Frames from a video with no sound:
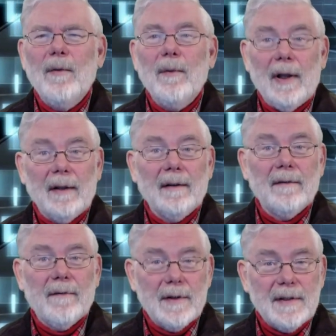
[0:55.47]
Well,
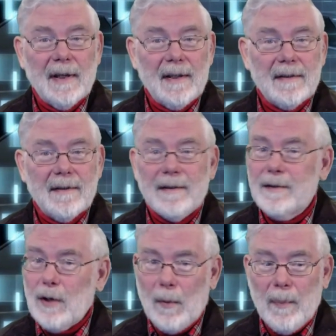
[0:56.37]
first thing is,
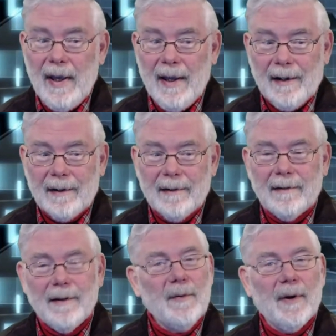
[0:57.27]
don't panic.
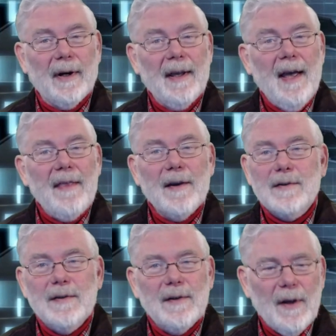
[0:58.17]
Don't worry.
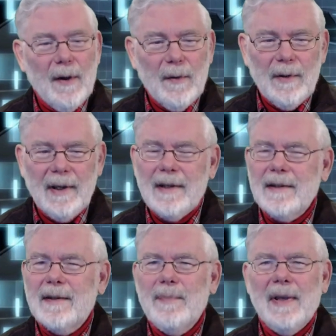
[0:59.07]
There's no need
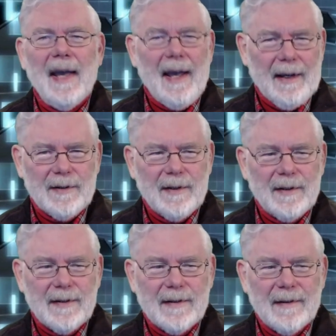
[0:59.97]
to be
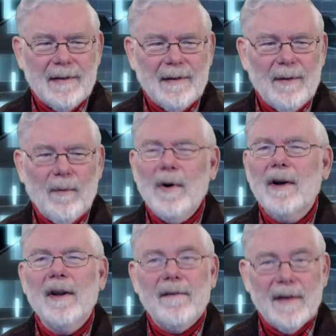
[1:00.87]
anxious. We're
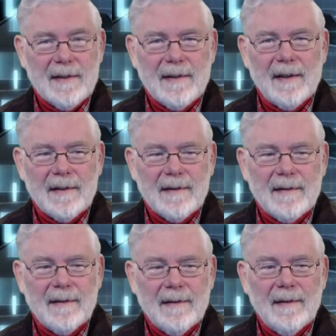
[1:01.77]
going to fix
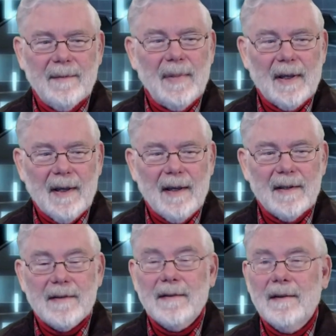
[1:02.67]
this
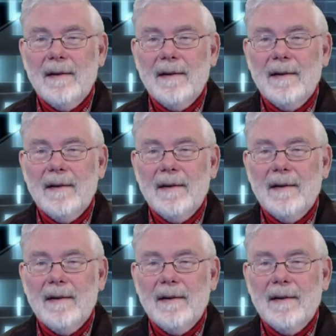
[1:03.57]
because